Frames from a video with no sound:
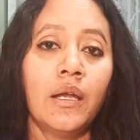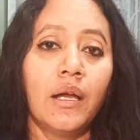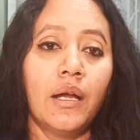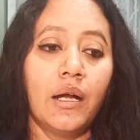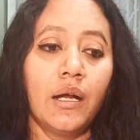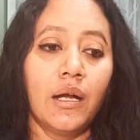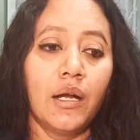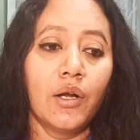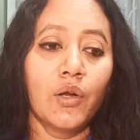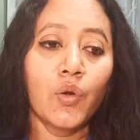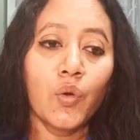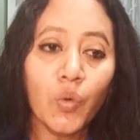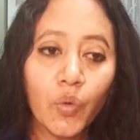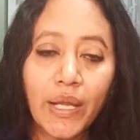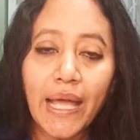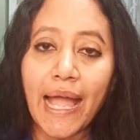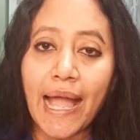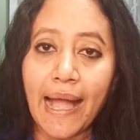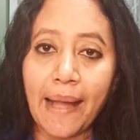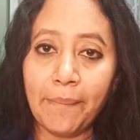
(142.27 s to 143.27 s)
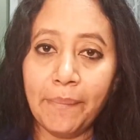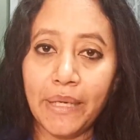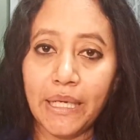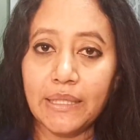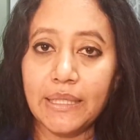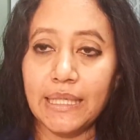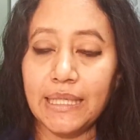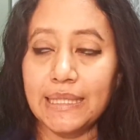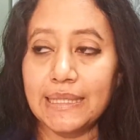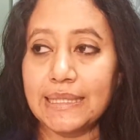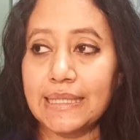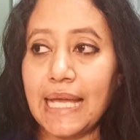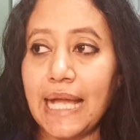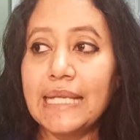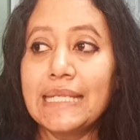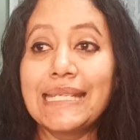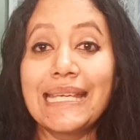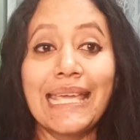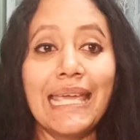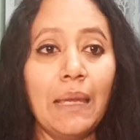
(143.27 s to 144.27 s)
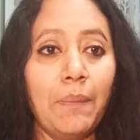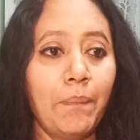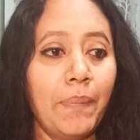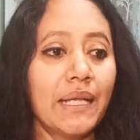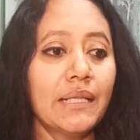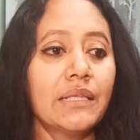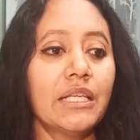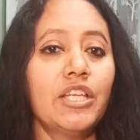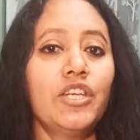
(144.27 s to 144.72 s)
good habit is that keeping